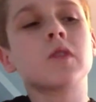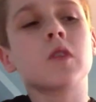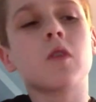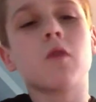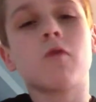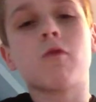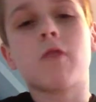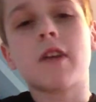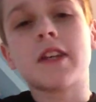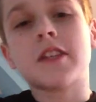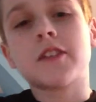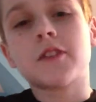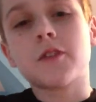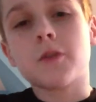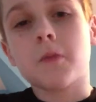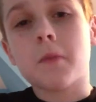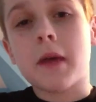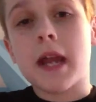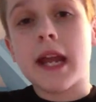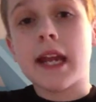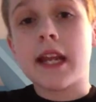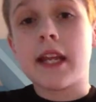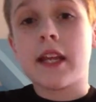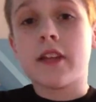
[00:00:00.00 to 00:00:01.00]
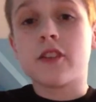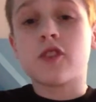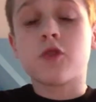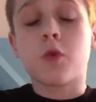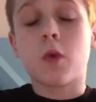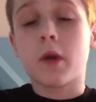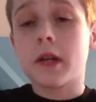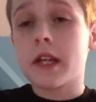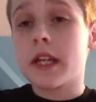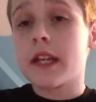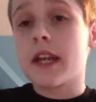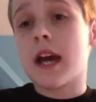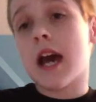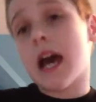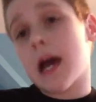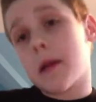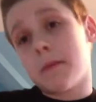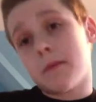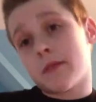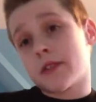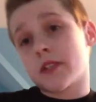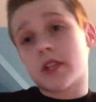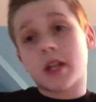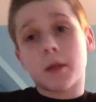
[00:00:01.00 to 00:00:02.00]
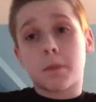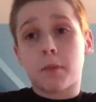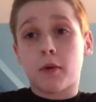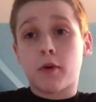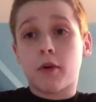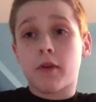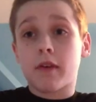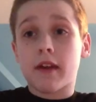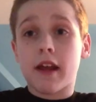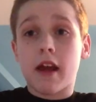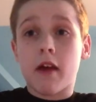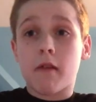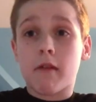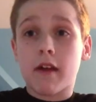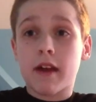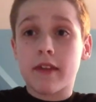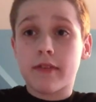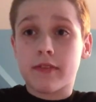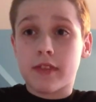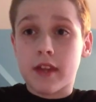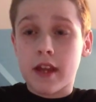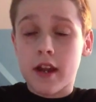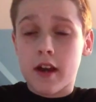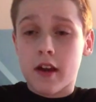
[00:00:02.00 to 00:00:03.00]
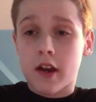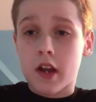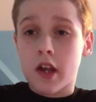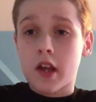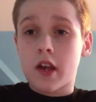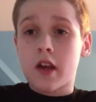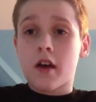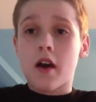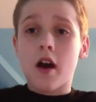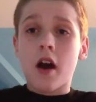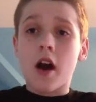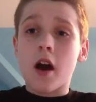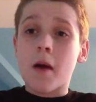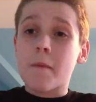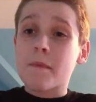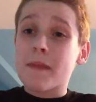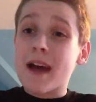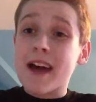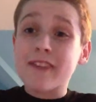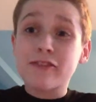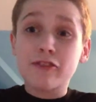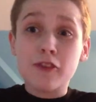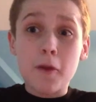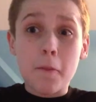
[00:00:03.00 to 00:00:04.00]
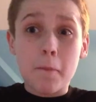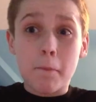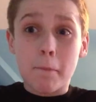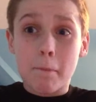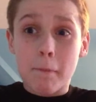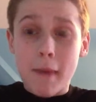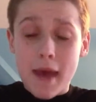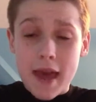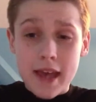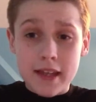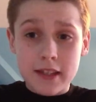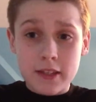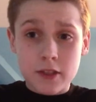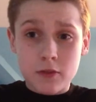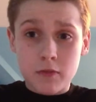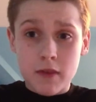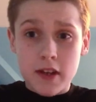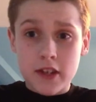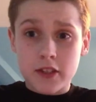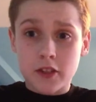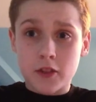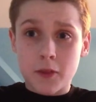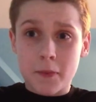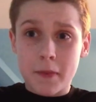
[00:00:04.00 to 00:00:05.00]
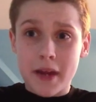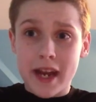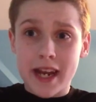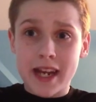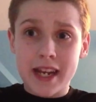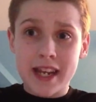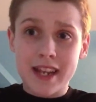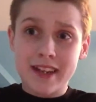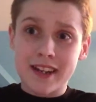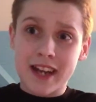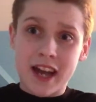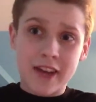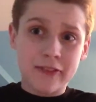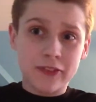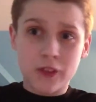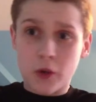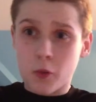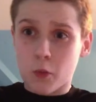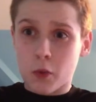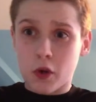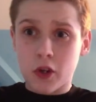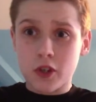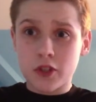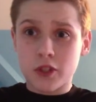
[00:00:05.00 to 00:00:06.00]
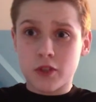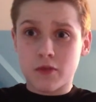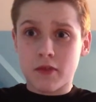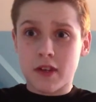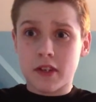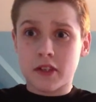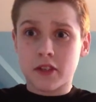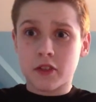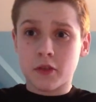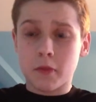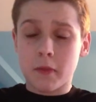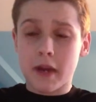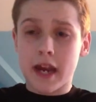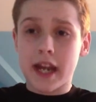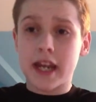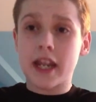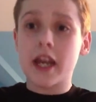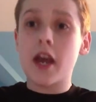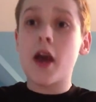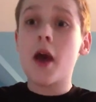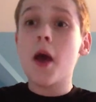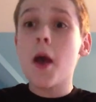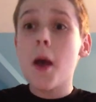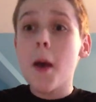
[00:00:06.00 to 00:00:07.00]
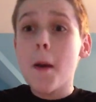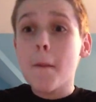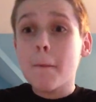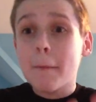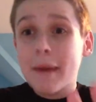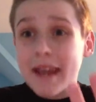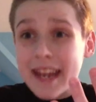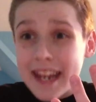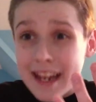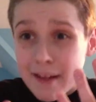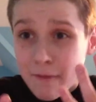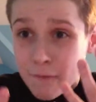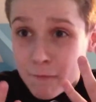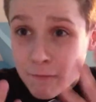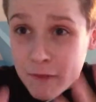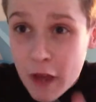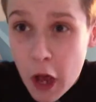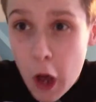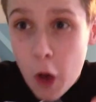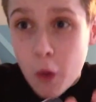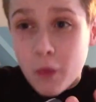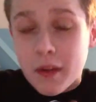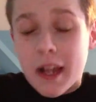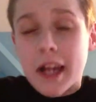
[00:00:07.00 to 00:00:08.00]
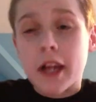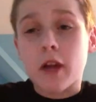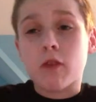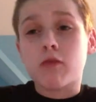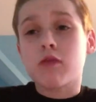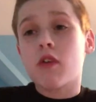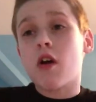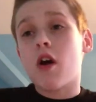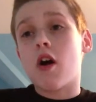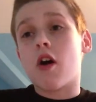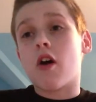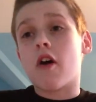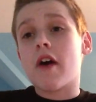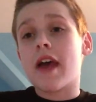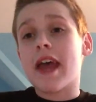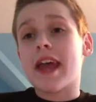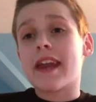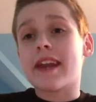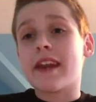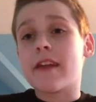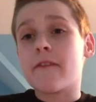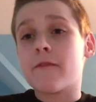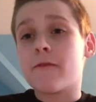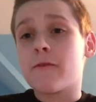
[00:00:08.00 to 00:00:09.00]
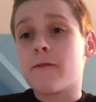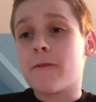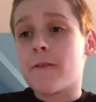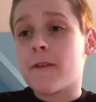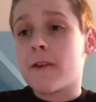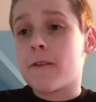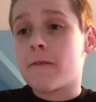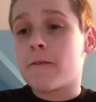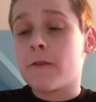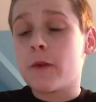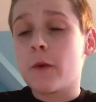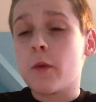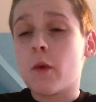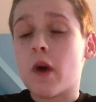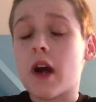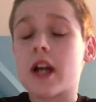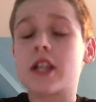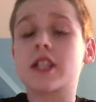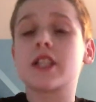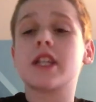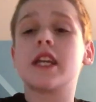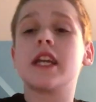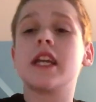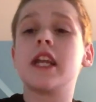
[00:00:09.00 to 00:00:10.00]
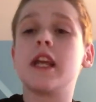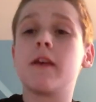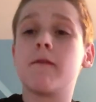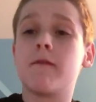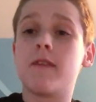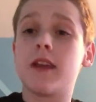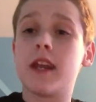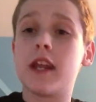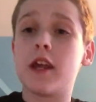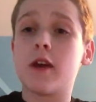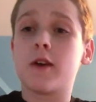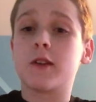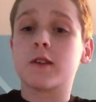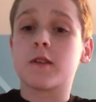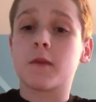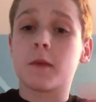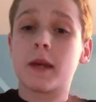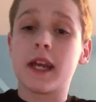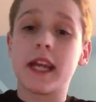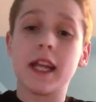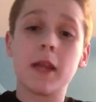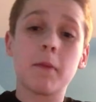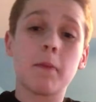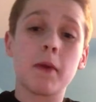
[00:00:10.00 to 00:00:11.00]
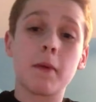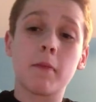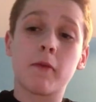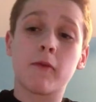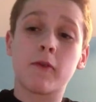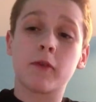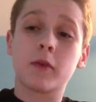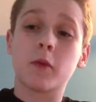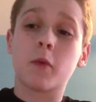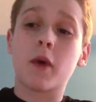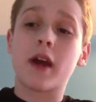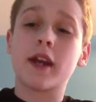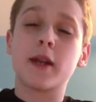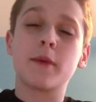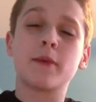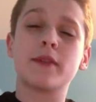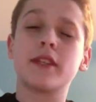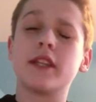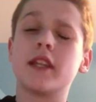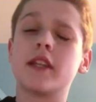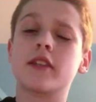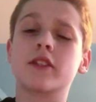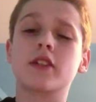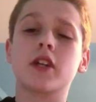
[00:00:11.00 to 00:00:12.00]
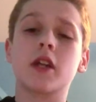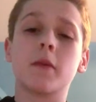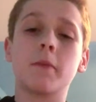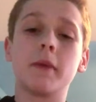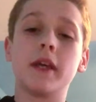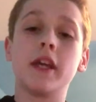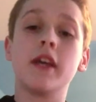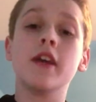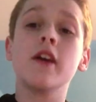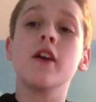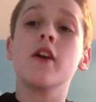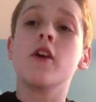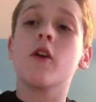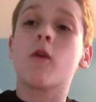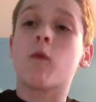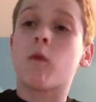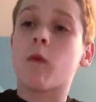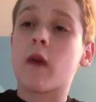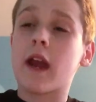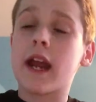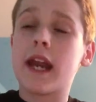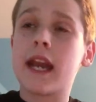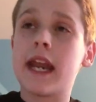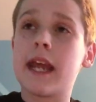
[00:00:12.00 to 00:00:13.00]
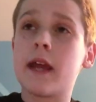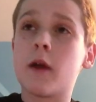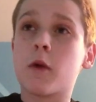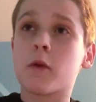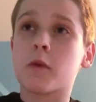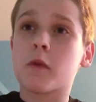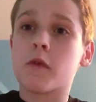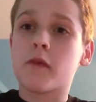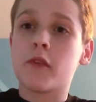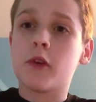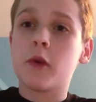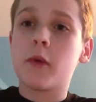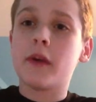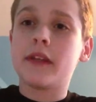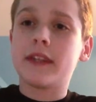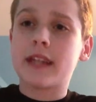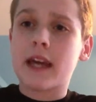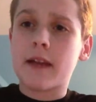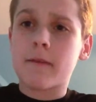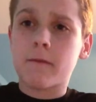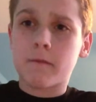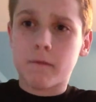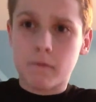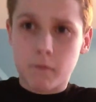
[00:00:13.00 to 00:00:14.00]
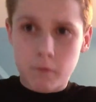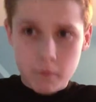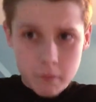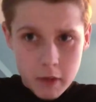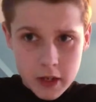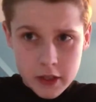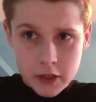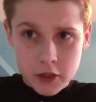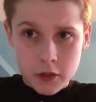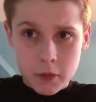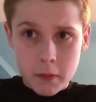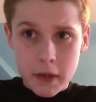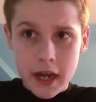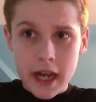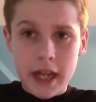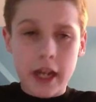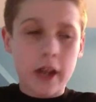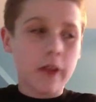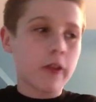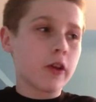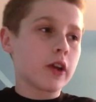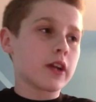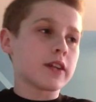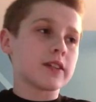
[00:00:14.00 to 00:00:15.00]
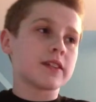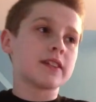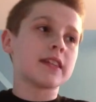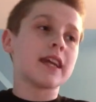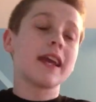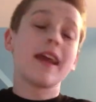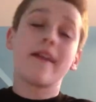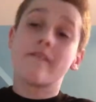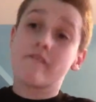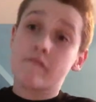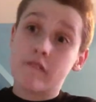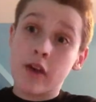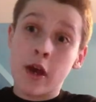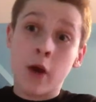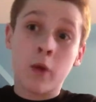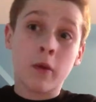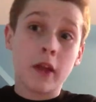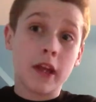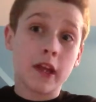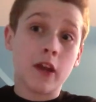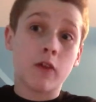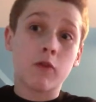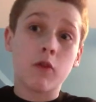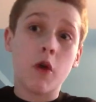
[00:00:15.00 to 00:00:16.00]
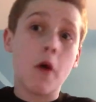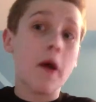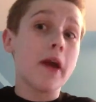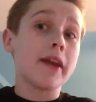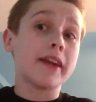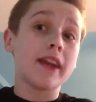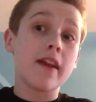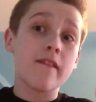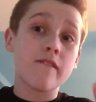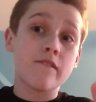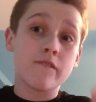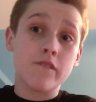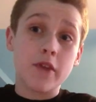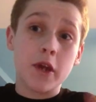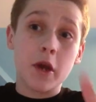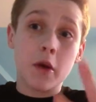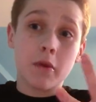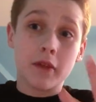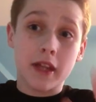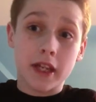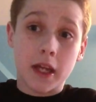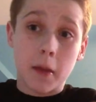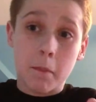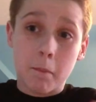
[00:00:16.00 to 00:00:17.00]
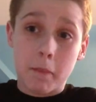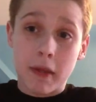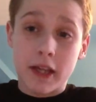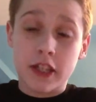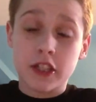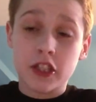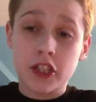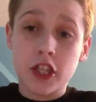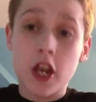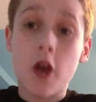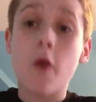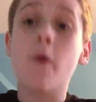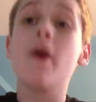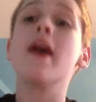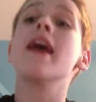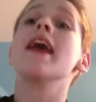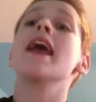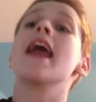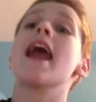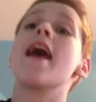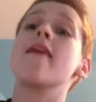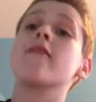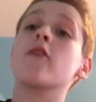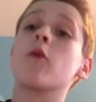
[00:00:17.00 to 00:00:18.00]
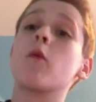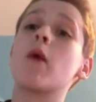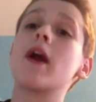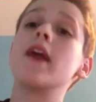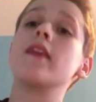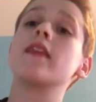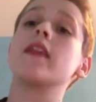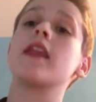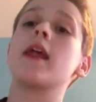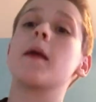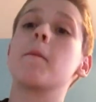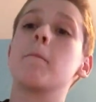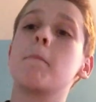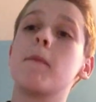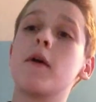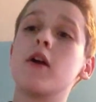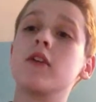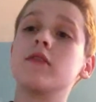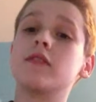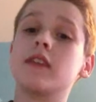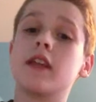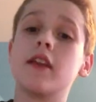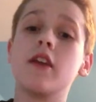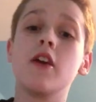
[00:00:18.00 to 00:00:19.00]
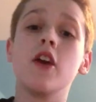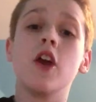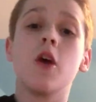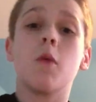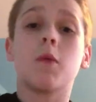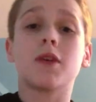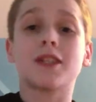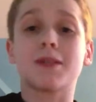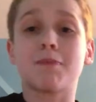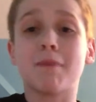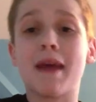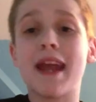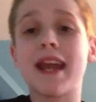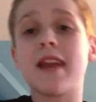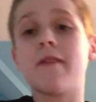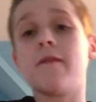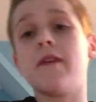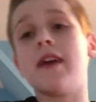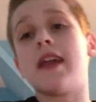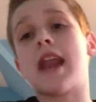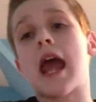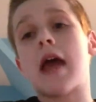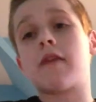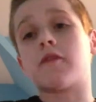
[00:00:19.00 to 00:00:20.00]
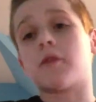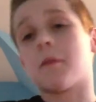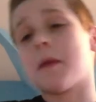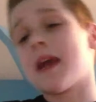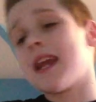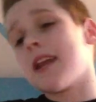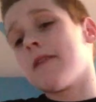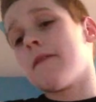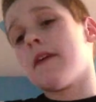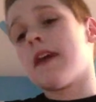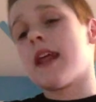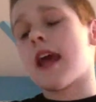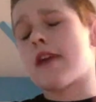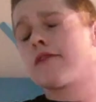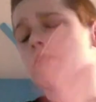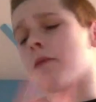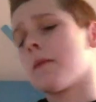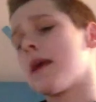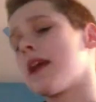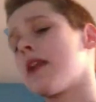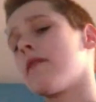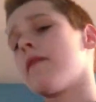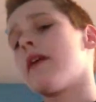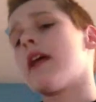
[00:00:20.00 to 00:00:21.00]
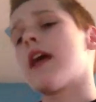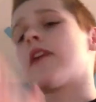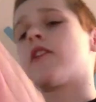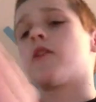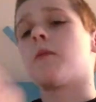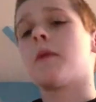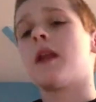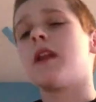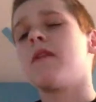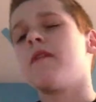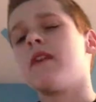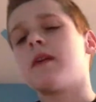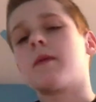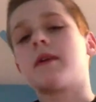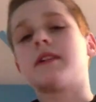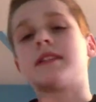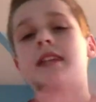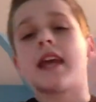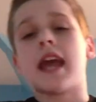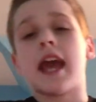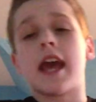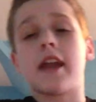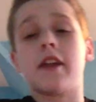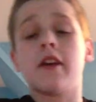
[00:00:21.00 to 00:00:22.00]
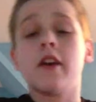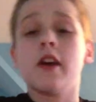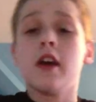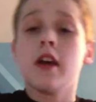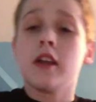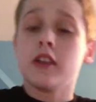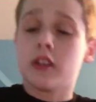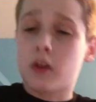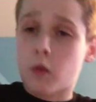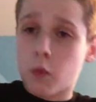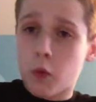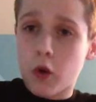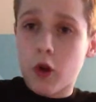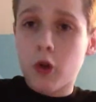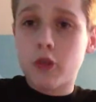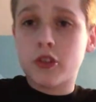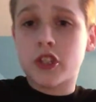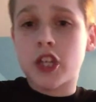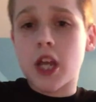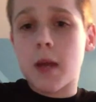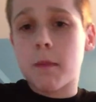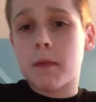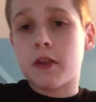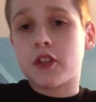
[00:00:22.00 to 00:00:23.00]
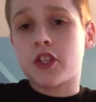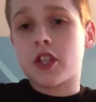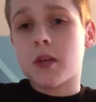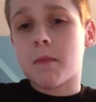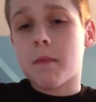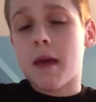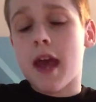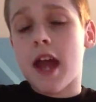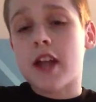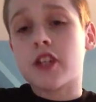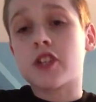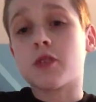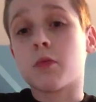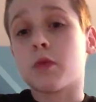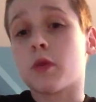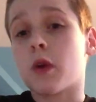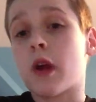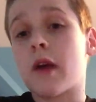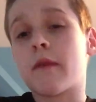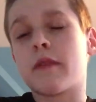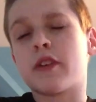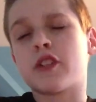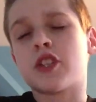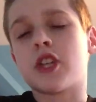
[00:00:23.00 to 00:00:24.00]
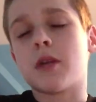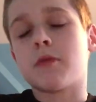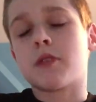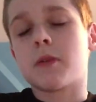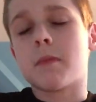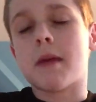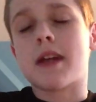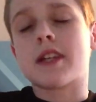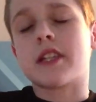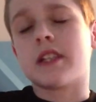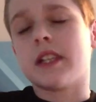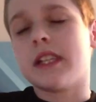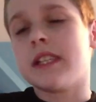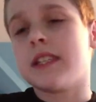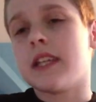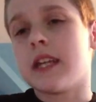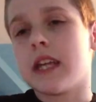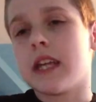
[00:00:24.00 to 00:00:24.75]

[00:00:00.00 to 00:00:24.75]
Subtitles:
WrestleMania 29, I'm just going to pull it out right there. Not the best WrestleMania, not the worst WrestleMania, but it felt like Raw. And if you watch any videos from any people from the YWC that's going to be ranting or reviewing that WrestleMania, they're going to say it felt like a Raw. It didn't feel like a big show. And the way that they booked it was main event after main event after main event after main event, because they had the World Championship match, the World Heavyweight Championship match, at least they